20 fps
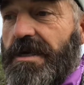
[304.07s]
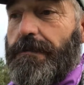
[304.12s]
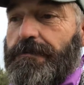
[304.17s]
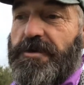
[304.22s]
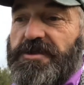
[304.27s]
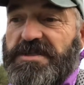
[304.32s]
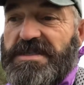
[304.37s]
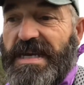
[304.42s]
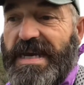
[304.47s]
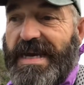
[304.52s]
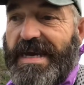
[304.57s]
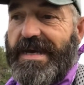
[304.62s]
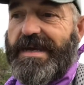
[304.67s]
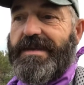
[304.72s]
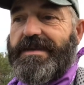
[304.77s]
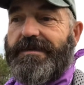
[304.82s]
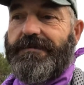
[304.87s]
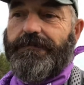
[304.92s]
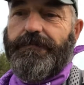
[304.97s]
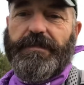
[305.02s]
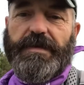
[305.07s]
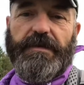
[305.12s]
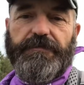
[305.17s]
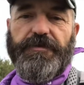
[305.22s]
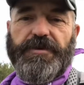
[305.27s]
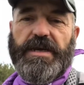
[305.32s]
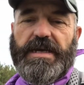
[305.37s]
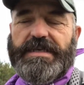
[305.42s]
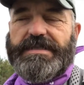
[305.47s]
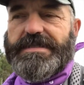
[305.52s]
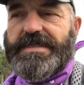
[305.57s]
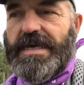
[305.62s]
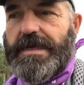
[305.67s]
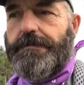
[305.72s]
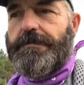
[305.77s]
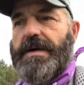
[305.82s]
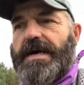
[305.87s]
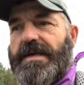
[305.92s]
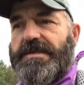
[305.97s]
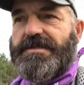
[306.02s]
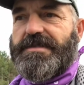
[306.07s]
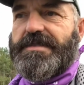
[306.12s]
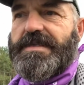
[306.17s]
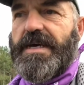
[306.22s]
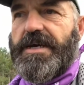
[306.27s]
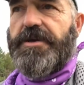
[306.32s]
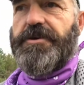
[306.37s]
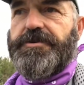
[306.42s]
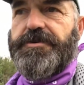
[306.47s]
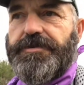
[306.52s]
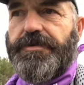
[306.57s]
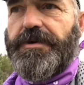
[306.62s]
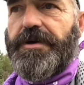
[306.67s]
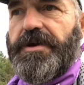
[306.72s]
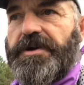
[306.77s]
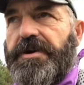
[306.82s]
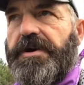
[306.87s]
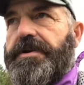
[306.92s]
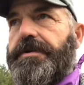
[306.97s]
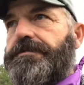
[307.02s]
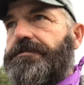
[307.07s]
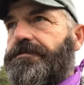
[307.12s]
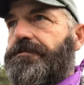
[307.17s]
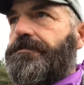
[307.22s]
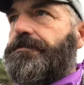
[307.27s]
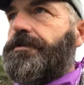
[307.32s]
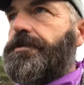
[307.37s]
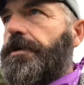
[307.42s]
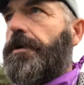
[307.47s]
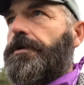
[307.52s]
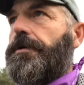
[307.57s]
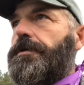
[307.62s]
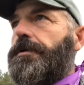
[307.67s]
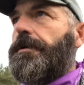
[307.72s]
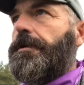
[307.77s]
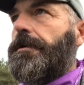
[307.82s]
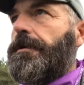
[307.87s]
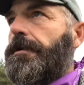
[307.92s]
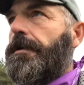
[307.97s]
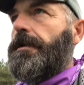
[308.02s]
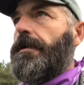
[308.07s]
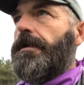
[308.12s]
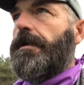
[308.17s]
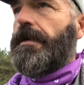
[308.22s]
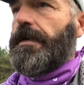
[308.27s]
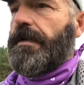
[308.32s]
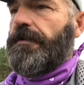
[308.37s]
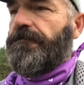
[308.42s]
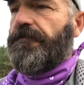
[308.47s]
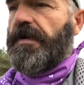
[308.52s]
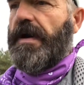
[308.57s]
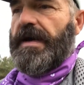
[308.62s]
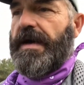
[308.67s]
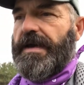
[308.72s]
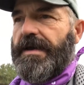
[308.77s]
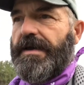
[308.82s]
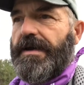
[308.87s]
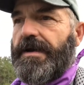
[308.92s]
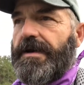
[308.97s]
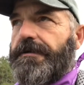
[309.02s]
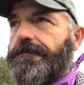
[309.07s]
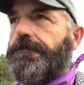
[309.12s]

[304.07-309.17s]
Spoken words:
are saying if you're getting 10 miles a day, you're doing good. So if I